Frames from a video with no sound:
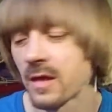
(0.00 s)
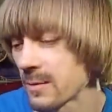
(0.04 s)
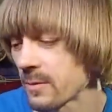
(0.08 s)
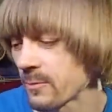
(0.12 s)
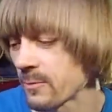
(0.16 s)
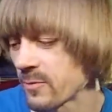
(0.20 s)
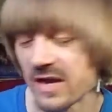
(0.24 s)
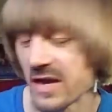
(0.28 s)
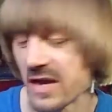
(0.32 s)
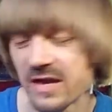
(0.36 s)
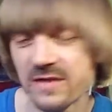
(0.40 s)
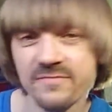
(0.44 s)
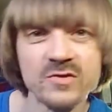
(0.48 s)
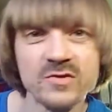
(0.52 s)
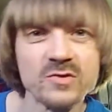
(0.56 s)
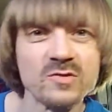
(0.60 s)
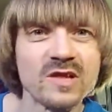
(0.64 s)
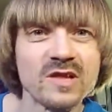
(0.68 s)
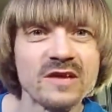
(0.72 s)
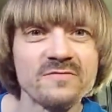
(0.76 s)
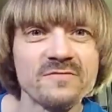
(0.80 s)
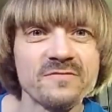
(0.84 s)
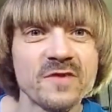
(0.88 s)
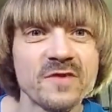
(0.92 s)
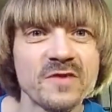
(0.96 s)
We had a few
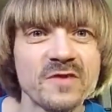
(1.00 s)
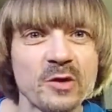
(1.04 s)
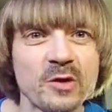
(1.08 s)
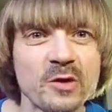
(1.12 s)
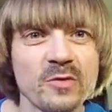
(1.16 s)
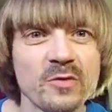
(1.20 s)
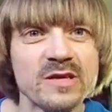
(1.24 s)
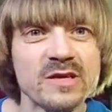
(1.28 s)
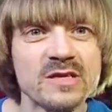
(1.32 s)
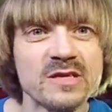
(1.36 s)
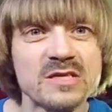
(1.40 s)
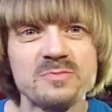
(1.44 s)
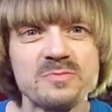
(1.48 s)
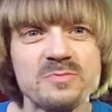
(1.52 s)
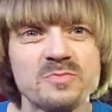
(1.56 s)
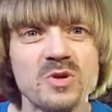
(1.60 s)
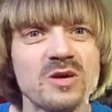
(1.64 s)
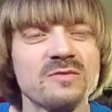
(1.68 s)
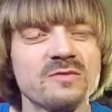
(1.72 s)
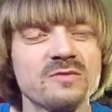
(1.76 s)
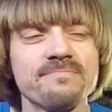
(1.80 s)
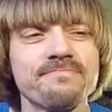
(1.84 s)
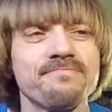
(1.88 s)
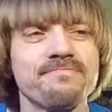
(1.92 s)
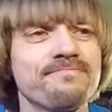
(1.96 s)
lead figurines,
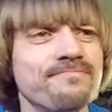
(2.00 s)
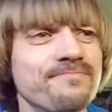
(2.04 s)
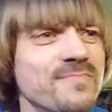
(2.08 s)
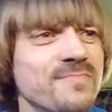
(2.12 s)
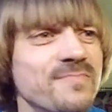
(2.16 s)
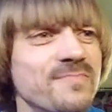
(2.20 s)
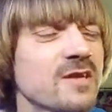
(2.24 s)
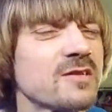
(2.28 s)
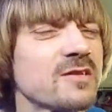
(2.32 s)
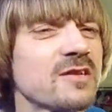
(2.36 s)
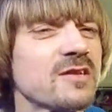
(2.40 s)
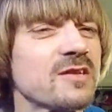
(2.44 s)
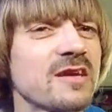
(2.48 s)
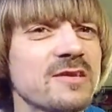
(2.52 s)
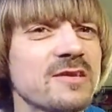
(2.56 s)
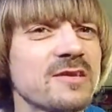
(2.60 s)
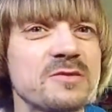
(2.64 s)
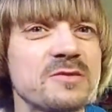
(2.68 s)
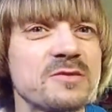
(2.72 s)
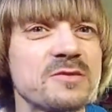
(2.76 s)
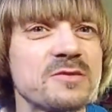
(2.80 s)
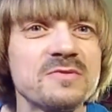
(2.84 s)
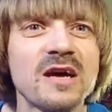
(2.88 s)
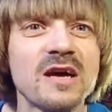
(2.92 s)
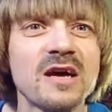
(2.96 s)
but not
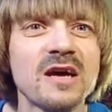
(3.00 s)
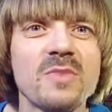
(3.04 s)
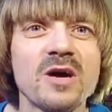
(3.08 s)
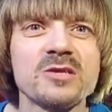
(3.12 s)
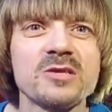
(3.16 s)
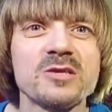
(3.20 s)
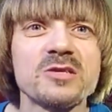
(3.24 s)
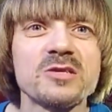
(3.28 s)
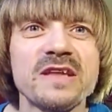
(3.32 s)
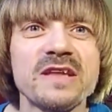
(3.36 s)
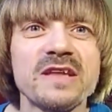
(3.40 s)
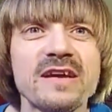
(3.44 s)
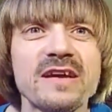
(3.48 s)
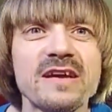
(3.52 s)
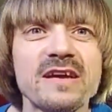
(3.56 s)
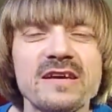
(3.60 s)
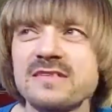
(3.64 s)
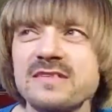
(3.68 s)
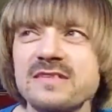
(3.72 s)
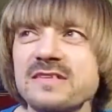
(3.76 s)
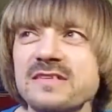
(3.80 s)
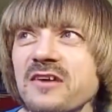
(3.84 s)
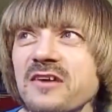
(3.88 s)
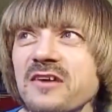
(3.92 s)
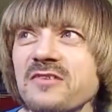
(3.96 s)
much of that kind of
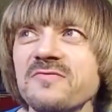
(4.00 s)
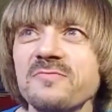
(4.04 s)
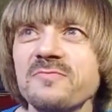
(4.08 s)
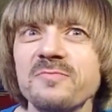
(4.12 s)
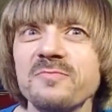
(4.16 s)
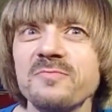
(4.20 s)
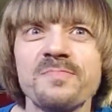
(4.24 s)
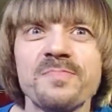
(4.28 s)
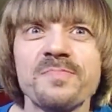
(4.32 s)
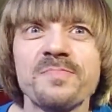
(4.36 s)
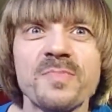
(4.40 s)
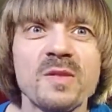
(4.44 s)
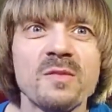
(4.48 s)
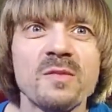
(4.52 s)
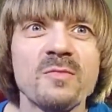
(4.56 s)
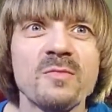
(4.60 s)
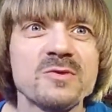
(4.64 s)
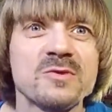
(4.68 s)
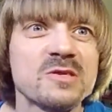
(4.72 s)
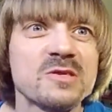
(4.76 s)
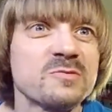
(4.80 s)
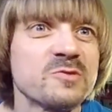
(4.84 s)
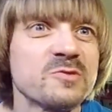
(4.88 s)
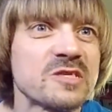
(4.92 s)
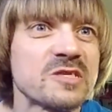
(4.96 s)
stuff. Mostly
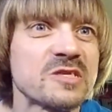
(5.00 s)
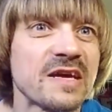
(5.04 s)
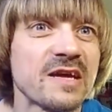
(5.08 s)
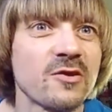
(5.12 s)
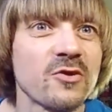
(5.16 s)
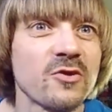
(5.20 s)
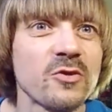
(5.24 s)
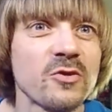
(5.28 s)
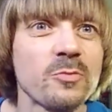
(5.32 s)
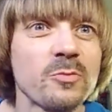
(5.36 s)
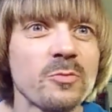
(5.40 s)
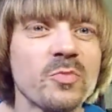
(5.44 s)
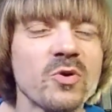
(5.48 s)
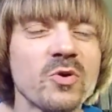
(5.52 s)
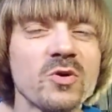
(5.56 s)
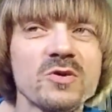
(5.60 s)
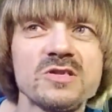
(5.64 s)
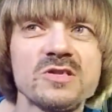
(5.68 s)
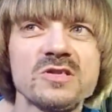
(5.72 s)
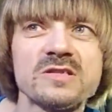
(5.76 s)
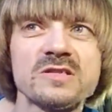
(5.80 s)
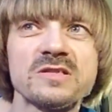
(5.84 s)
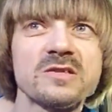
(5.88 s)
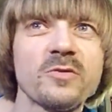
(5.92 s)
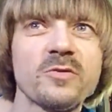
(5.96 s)
we just had all the books
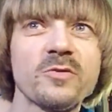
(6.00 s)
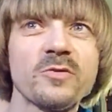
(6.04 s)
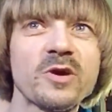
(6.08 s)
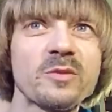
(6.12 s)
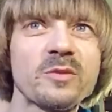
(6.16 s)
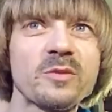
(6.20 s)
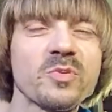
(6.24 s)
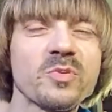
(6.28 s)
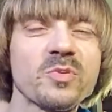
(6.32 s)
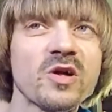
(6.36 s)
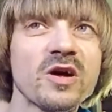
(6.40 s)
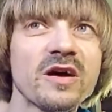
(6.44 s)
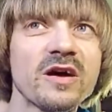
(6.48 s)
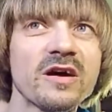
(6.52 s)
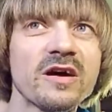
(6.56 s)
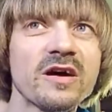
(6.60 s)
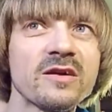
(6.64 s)
so we could play.